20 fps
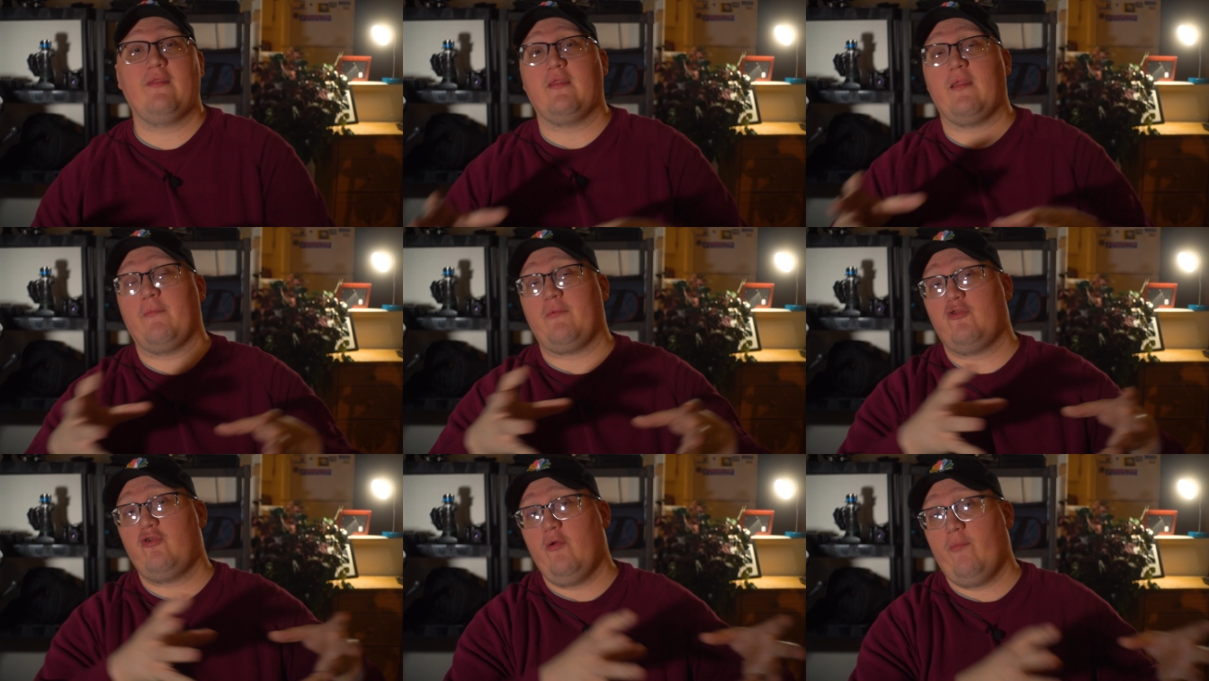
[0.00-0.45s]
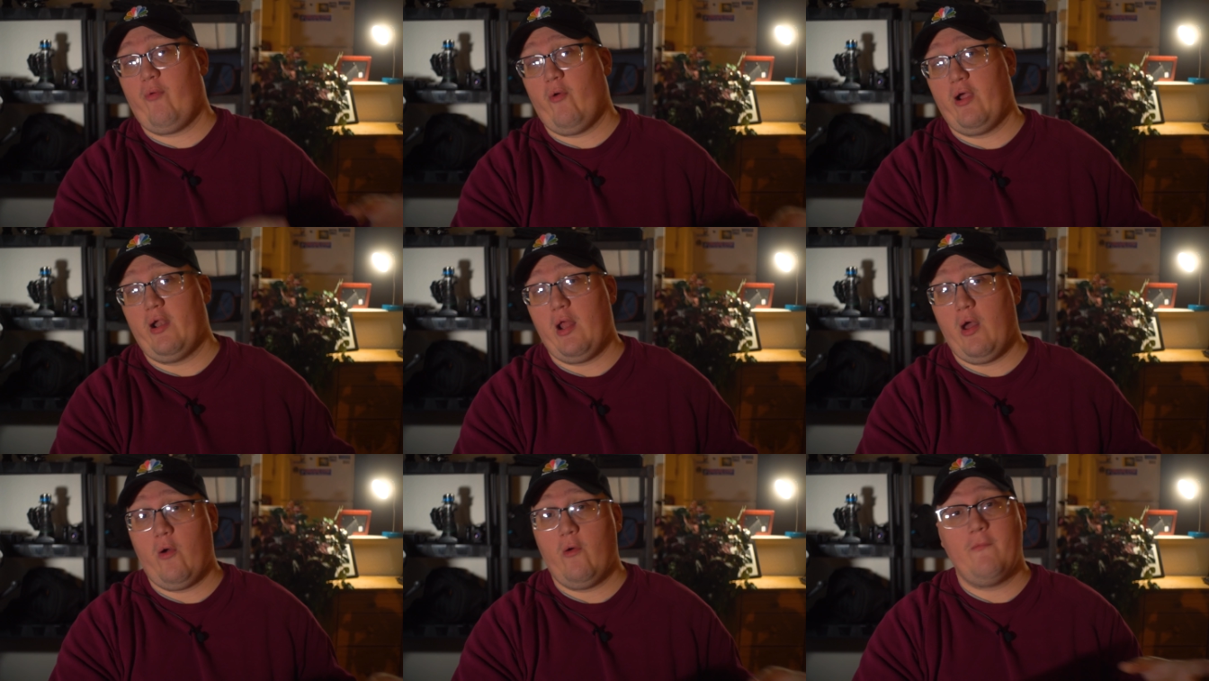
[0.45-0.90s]
The
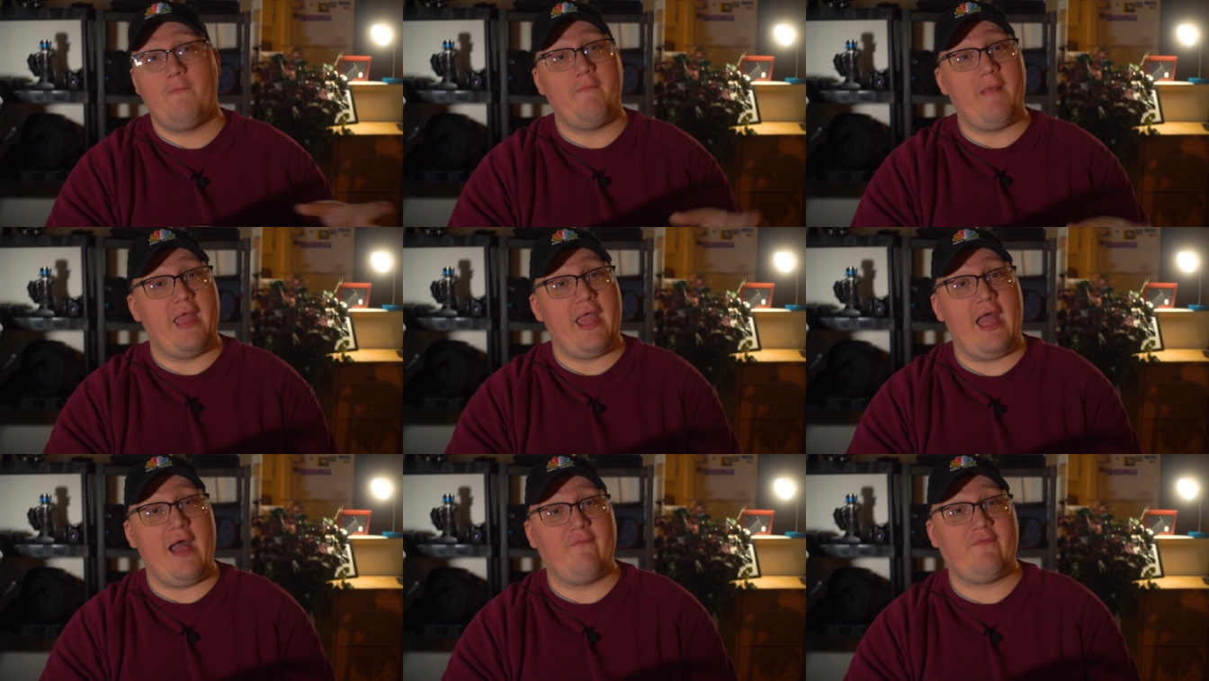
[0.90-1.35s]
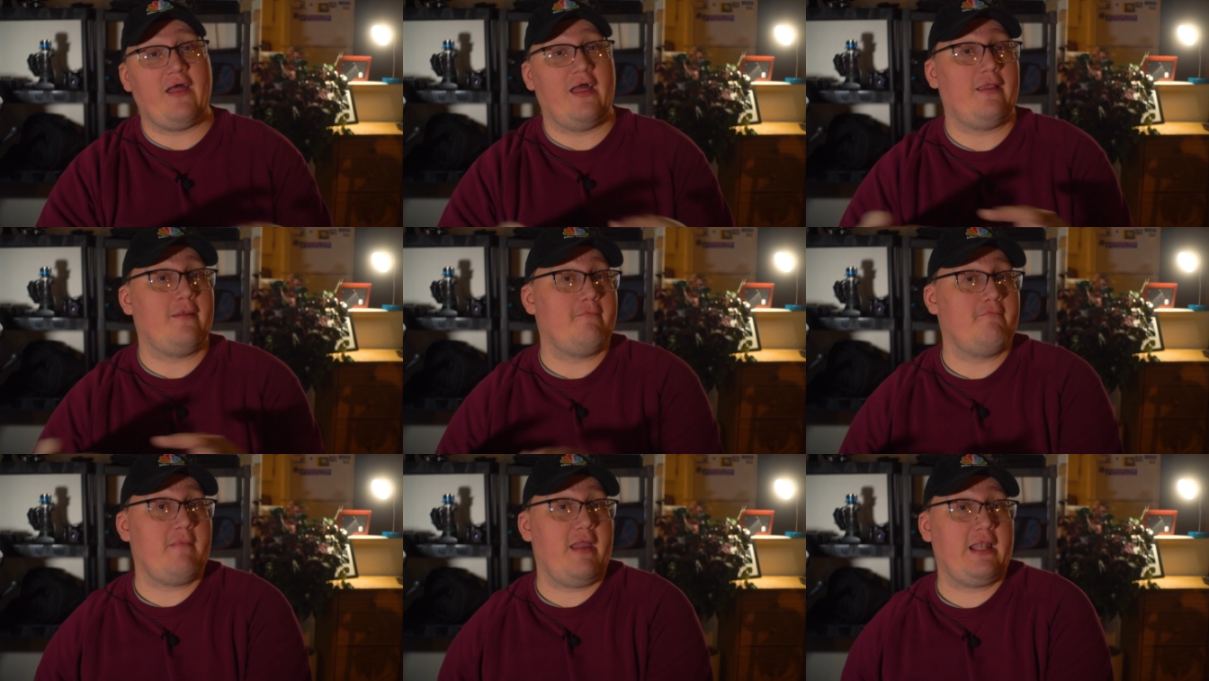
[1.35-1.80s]
2.0 may have
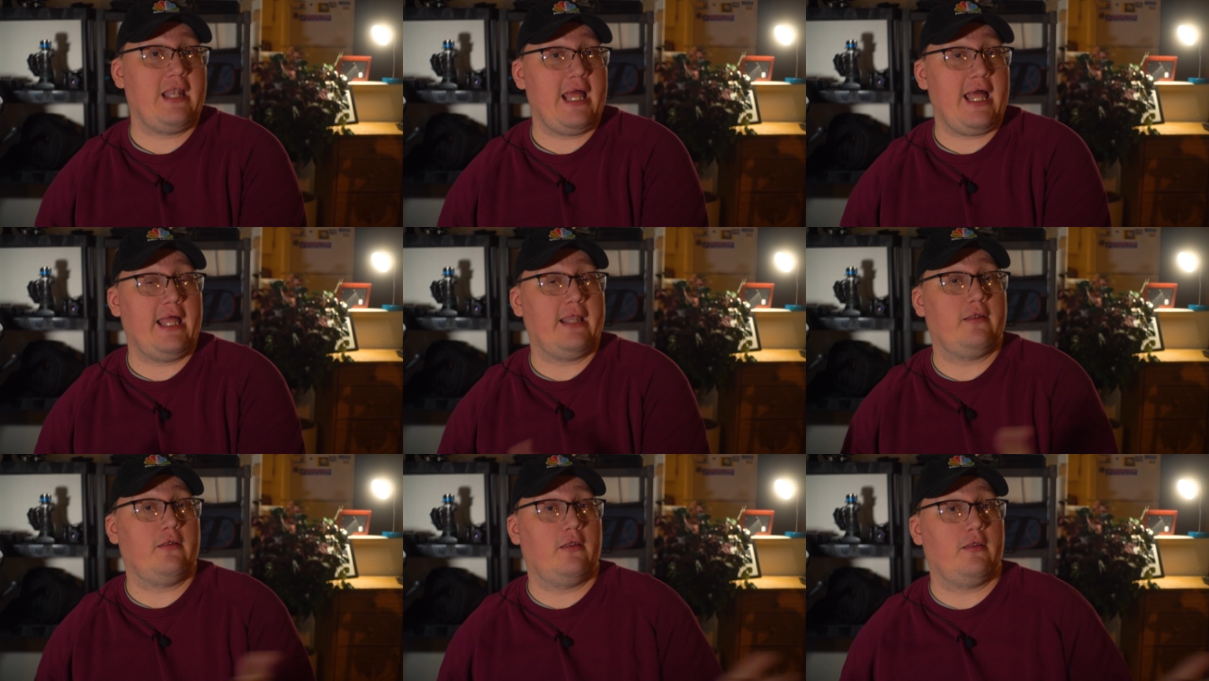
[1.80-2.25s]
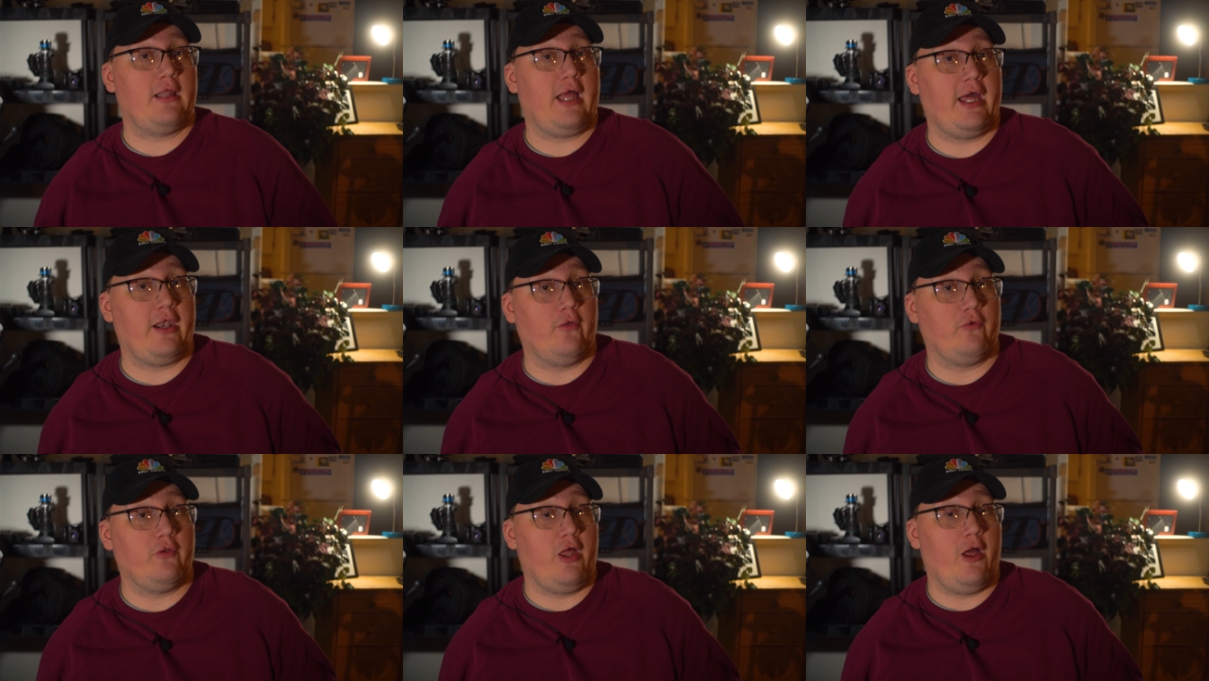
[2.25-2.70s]
that, may not.
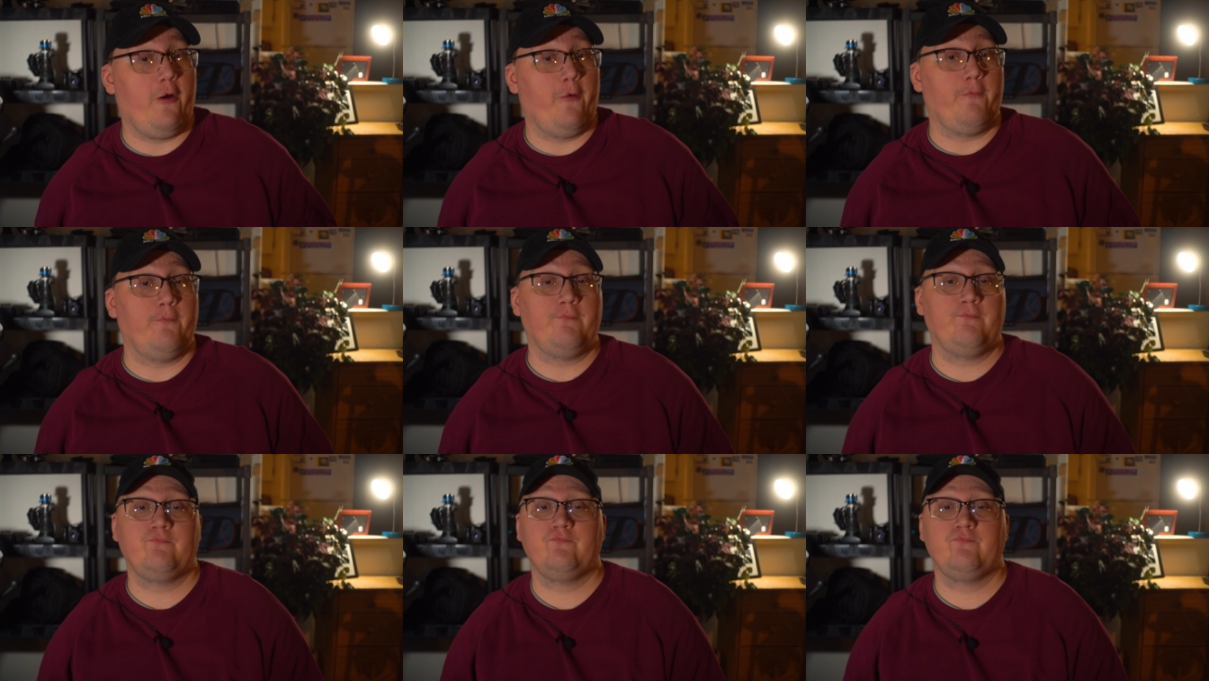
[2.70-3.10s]
I don't know.